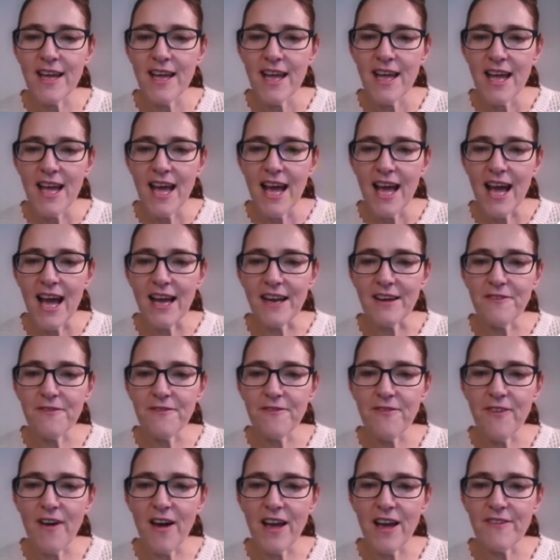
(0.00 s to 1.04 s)
and
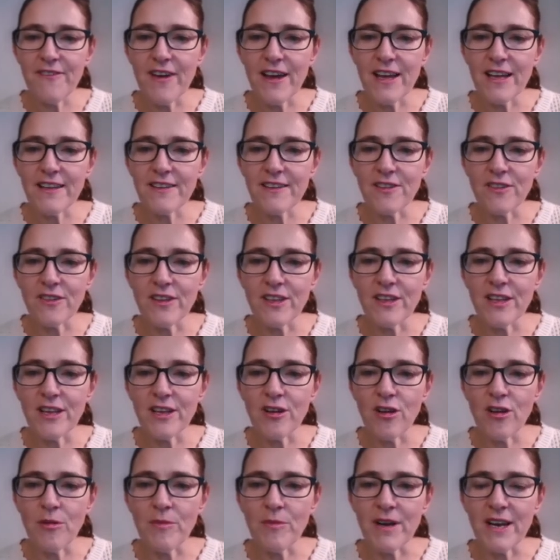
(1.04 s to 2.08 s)
5/8 on the
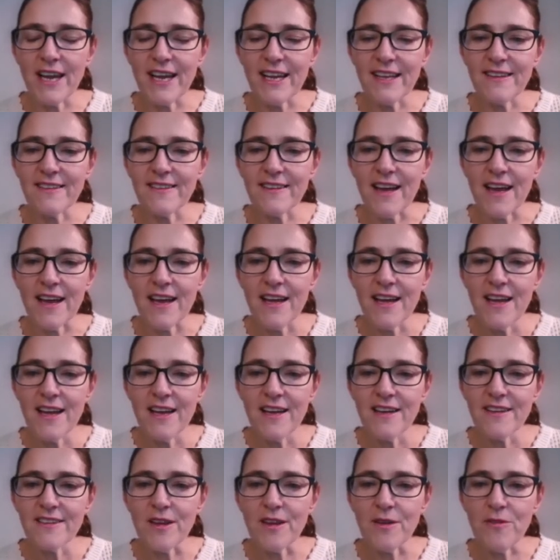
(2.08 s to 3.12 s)
denominator.
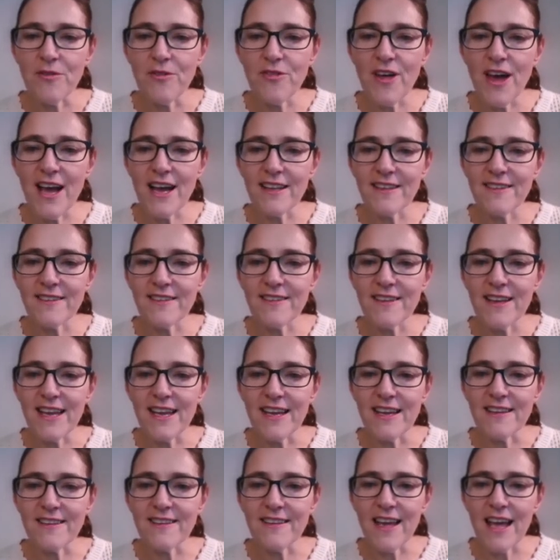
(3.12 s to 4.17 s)
So that
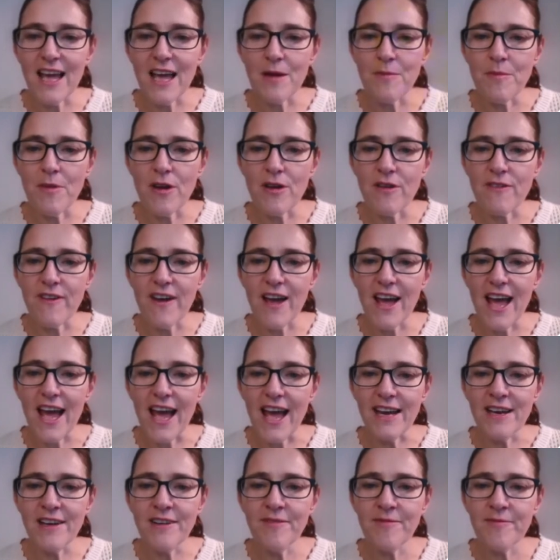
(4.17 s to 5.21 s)
is m over
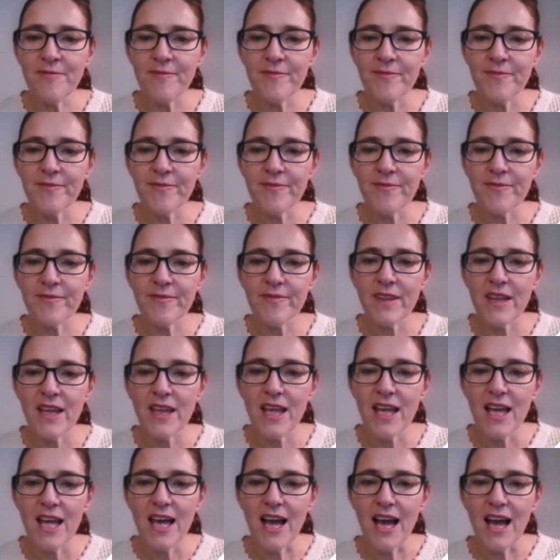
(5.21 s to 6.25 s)
n.
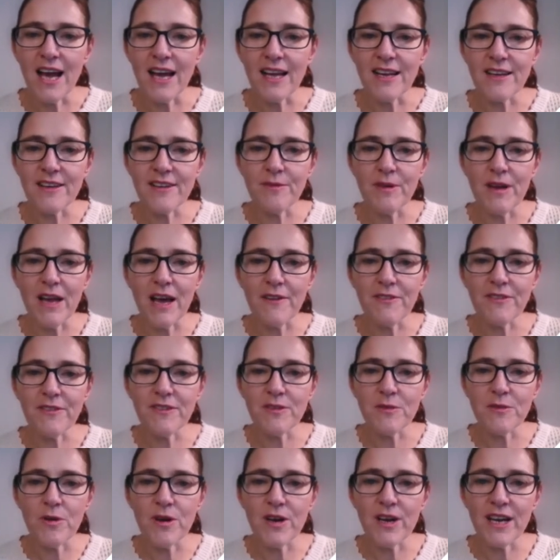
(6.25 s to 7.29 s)
And we have to
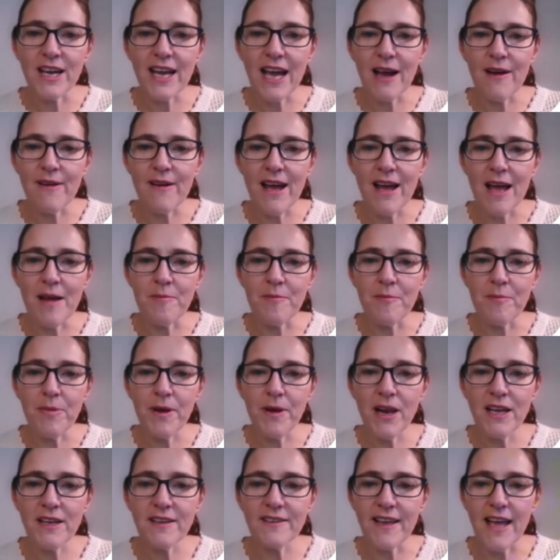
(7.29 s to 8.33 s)
work out m
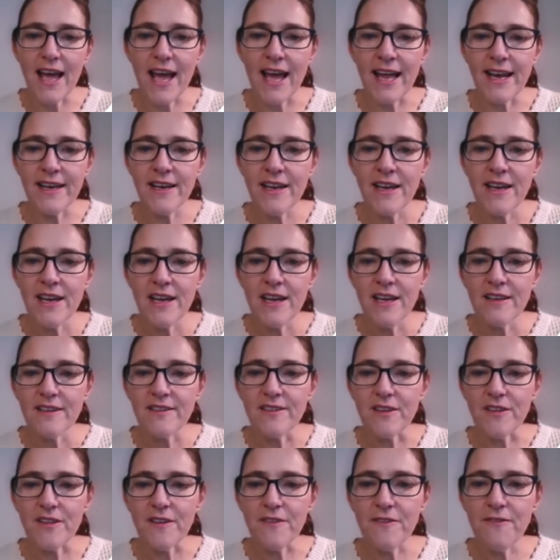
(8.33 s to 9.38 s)
plus n. So
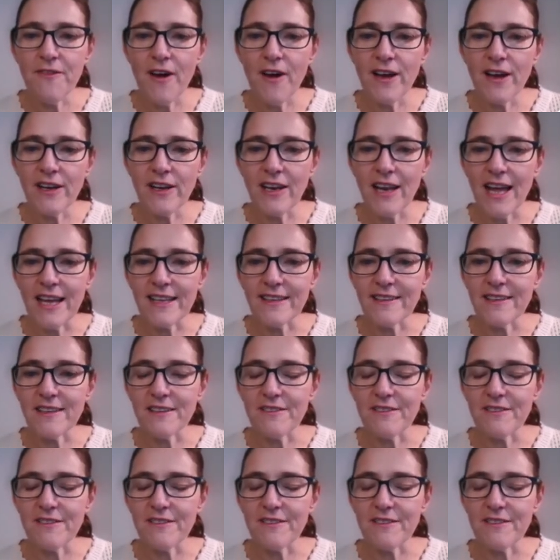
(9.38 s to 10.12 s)
the final answer is